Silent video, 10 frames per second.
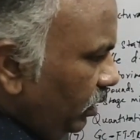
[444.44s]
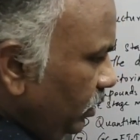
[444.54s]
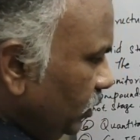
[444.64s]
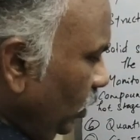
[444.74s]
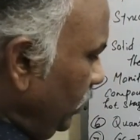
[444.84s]

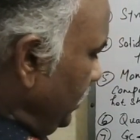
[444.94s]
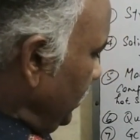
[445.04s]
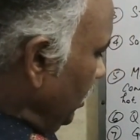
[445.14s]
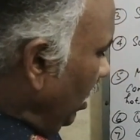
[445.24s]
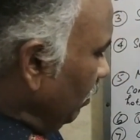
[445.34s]
So this
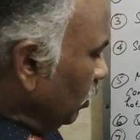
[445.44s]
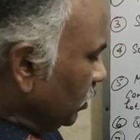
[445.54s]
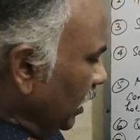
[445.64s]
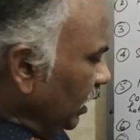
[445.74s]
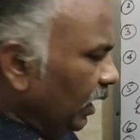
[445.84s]
is all
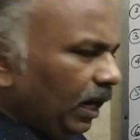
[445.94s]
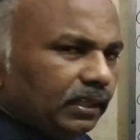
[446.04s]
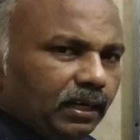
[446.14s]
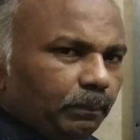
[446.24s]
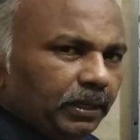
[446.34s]
about the
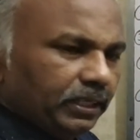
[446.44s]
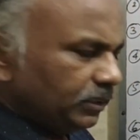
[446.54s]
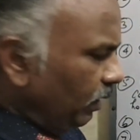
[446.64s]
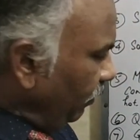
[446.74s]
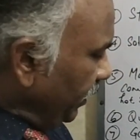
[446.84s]
another
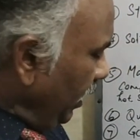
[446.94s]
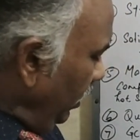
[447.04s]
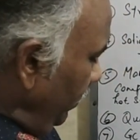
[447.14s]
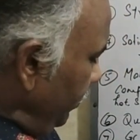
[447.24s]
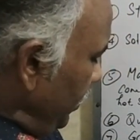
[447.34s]
application of
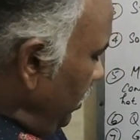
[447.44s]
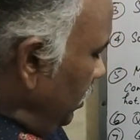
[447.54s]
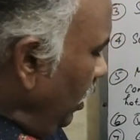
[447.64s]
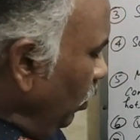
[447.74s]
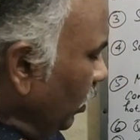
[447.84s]
IR.
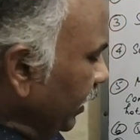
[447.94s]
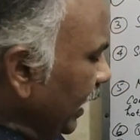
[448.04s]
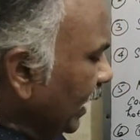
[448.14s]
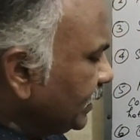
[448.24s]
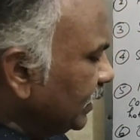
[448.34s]
Now
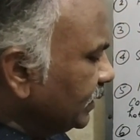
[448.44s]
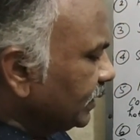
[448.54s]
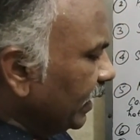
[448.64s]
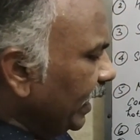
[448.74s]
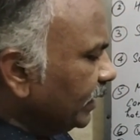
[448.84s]
reactions,
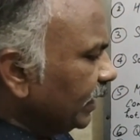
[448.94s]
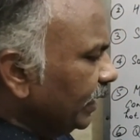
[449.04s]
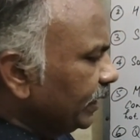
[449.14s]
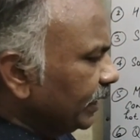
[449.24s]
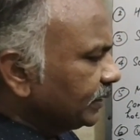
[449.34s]
the rate
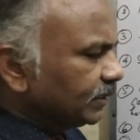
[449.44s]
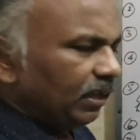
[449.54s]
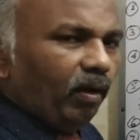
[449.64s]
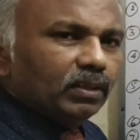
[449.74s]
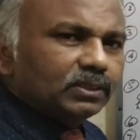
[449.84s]
kinetics
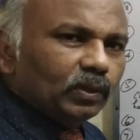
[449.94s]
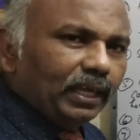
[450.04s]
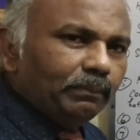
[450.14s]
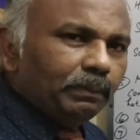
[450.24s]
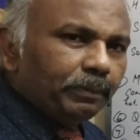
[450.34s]
also
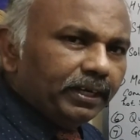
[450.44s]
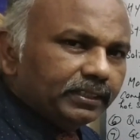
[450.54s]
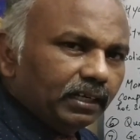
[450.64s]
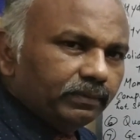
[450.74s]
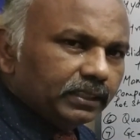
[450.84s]
can be
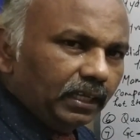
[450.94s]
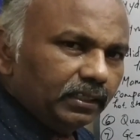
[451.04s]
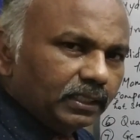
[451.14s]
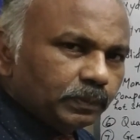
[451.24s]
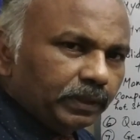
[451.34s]
predicted with
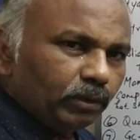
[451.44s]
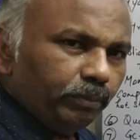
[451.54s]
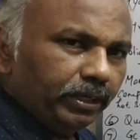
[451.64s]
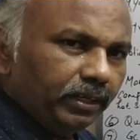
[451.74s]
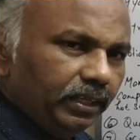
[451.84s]
IR
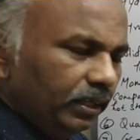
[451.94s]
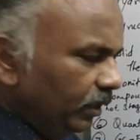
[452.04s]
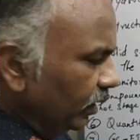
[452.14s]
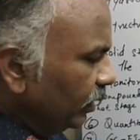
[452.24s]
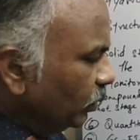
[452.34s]
spectrometry
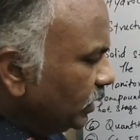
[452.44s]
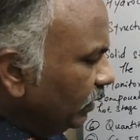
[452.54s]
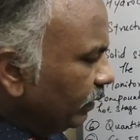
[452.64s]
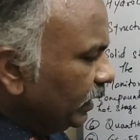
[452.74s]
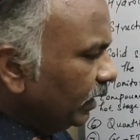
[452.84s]

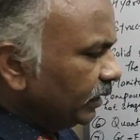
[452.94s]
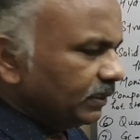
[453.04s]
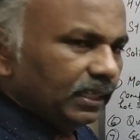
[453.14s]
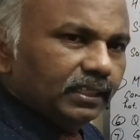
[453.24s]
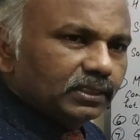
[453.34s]
using whether it
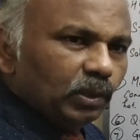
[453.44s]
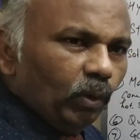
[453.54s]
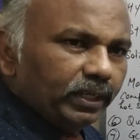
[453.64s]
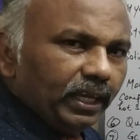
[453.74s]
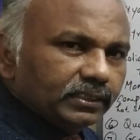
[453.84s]
is a
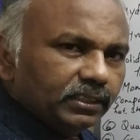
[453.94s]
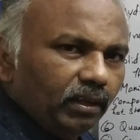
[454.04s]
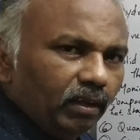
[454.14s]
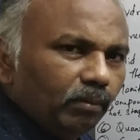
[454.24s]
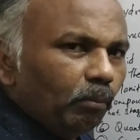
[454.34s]
slow reaction
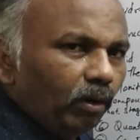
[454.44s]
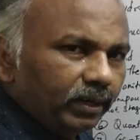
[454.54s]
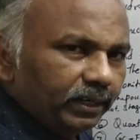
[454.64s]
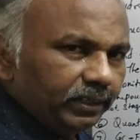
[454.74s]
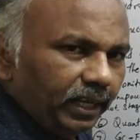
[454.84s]
or a
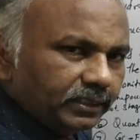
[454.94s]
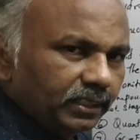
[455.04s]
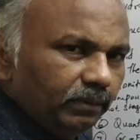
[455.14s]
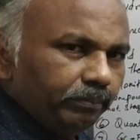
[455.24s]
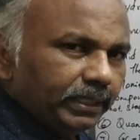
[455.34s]
moderate reaction.